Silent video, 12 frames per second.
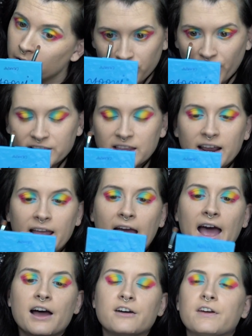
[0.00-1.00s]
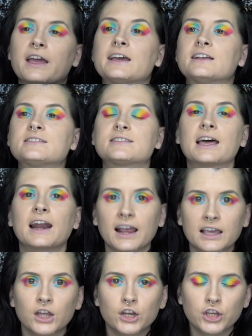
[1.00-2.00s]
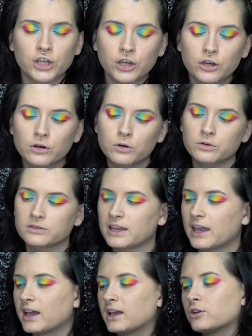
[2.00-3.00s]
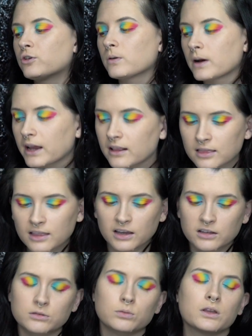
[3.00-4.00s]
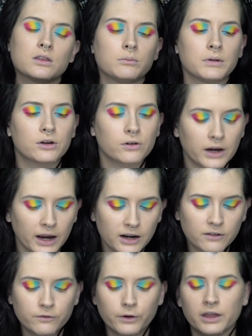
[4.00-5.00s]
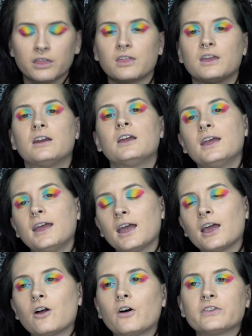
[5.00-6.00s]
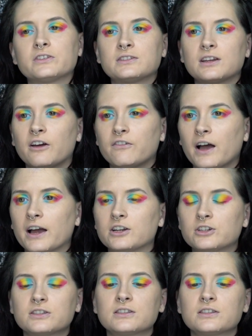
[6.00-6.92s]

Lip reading: The fact that I have hands that I can use and create things with and be creative with and all this stuff, I